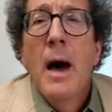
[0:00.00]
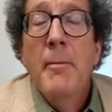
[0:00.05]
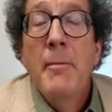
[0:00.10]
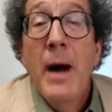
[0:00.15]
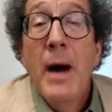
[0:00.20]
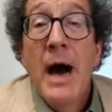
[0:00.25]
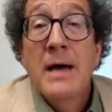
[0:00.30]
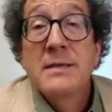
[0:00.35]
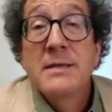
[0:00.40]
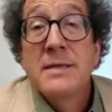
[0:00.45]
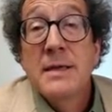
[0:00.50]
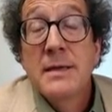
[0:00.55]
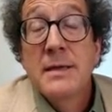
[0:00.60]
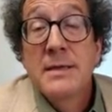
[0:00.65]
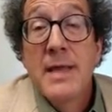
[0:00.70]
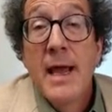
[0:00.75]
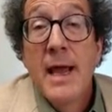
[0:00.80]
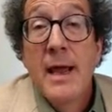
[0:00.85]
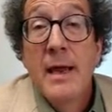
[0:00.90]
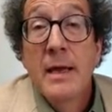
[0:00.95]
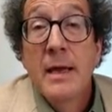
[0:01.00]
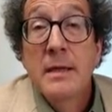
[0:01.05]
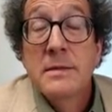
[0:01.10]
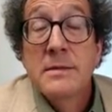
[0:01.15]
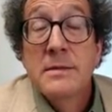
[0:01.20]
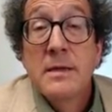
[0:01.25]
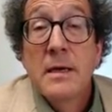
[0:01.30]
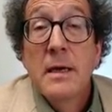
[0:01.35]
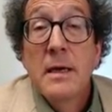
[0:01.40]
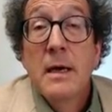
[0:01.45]
a box that
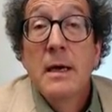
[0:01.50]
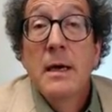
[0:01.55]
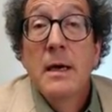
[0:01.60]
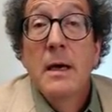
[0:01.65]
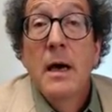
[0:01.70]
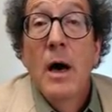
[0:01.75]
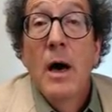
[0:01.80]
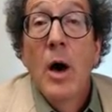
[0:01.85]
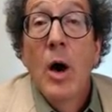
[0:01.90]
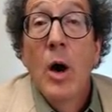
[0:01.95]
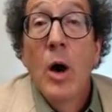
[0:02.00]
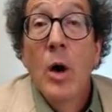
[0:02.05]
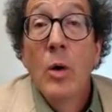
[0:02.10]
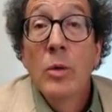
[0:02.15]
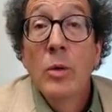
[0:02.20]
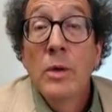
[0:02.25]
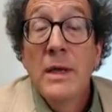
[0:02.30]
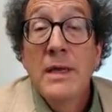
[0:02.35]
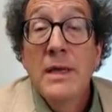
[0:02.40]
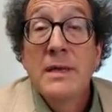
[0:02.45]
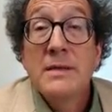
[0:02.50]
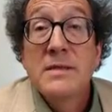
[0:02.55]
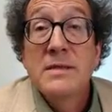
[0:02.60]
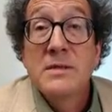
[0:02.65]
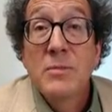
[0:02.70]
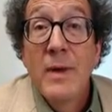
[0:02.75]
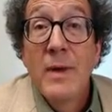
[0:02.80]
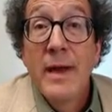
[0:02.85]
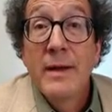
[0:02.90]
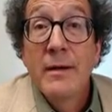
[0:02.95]
contains only a
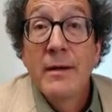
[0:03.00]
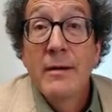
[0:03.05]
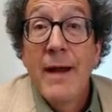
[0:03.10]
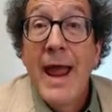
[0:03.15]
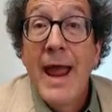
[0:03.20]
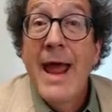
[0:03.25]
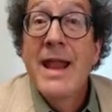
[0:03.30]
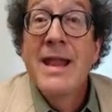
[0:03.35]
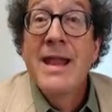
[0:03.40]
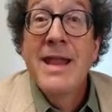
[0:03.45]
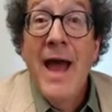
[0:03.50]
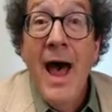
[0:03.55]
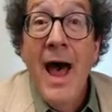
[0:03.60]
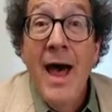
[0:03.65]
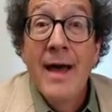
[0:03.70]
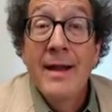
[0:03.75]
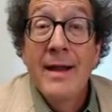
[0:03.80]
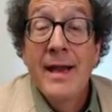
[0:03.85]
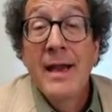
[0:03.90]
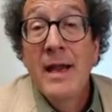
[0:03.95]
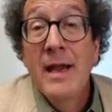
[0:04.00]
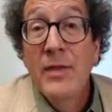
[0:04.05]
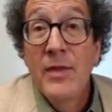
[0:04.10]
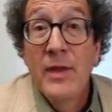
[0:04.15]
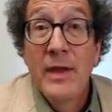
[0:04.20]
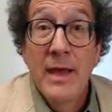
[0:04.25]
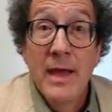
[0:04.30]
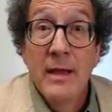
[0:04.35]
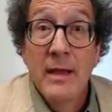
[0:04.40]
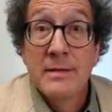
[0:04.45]
sweater and not
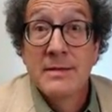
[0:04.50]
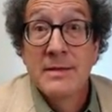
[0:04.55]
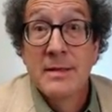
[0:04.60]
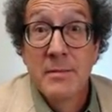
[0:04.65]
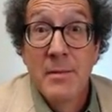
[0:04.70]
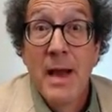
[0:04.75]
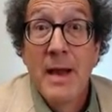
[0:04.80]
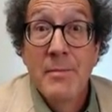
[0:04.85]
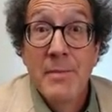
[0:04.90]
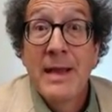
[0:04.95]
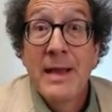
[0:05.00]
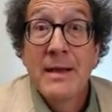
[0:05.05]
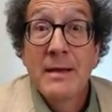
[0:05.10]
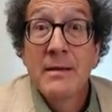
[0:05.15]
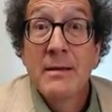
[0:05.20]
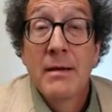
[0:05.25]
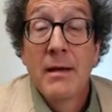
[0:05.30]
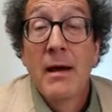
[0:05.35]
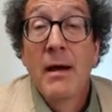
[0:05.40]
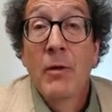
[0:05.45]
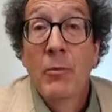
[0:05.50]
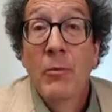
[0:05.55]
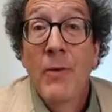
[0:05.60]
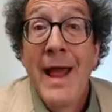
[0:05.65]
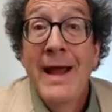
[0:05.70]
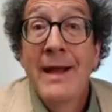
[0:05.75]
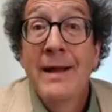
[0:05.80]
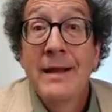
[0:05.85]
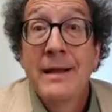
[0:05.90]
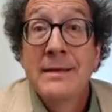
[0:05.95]
anything else that might make a
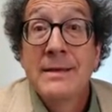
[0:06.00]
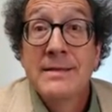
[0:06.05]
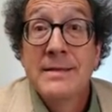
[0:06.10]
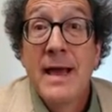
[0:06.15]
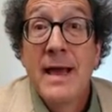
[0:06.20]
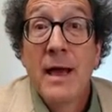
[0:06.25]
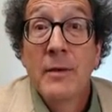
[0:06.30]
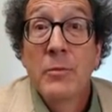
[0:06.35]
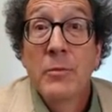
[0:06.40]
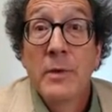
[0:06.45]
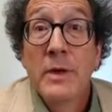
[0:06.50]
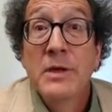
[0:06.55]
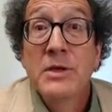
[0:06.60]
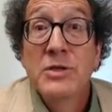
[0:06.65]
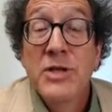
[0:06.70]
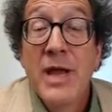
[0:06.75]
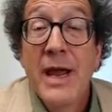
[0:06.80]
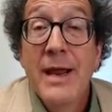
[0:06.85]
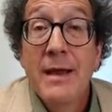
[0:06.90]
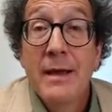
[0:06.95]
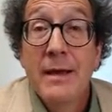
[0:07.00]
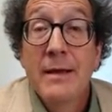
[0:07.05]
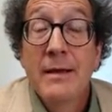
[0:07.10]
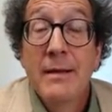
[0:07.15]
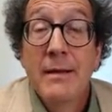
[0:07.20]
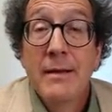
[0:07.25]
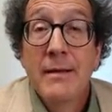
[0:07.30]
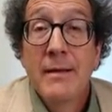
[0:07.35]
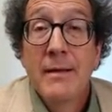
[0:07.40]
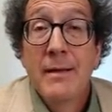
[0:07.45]
rattling sound when shaken
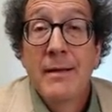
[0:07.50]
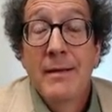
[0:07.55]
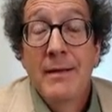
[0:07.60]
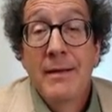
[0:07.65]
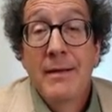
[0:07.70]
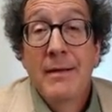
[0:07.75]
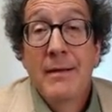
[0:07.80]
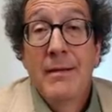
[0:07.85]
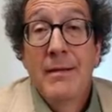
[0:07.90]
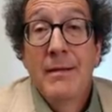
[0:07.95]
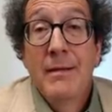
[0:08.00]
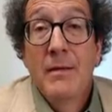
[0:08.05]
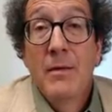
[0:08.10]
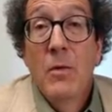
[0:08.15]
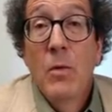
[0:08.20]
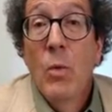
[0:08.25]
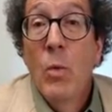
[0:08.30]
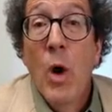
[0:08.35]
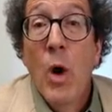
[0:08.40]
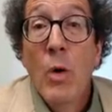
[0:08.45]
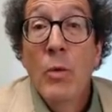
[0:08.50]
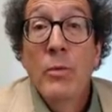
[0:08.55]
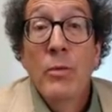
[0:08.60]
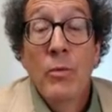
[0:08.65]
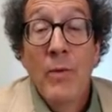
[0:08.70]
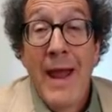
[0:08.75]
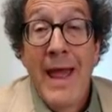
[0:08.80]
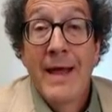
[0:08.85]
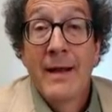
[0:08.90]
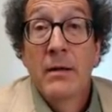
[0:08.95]
won't
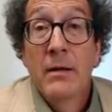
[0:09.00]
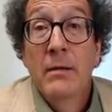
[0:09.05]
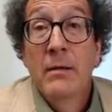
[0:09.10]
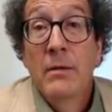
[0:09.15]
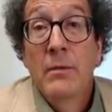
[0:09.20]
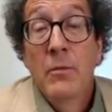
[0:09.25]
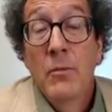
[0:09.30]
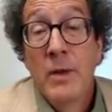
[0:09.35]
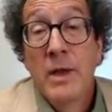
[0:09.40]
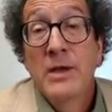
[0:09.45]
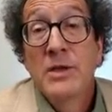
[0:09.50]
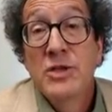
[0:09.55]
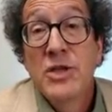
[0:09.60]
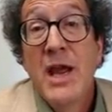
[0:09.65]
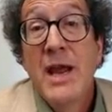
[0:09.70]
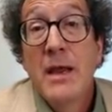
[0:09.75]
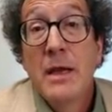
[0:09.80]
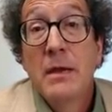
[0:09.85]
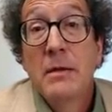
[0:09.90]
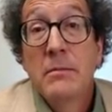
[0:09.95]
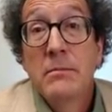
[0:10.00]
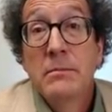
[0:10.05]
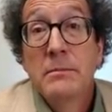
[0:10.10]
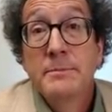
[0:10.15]
rattle when shaken.